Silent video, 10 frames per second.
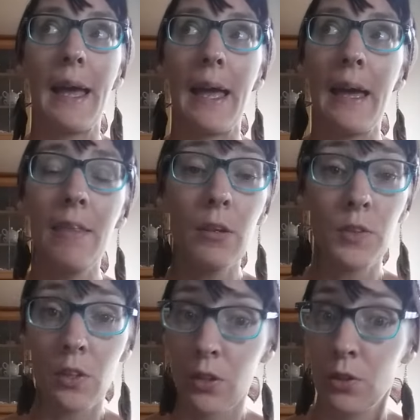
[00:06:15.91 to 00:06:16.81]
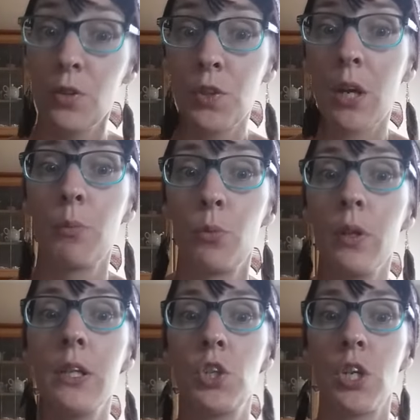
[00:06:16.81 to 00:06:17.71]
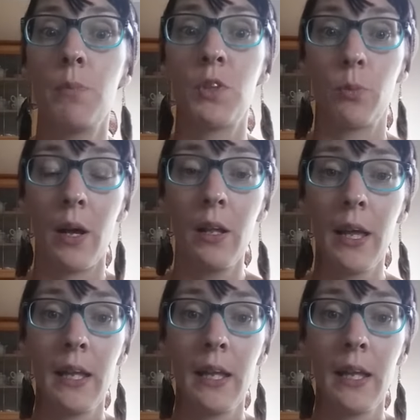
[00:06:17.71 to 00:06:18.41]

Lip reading: And those come really cheap as well.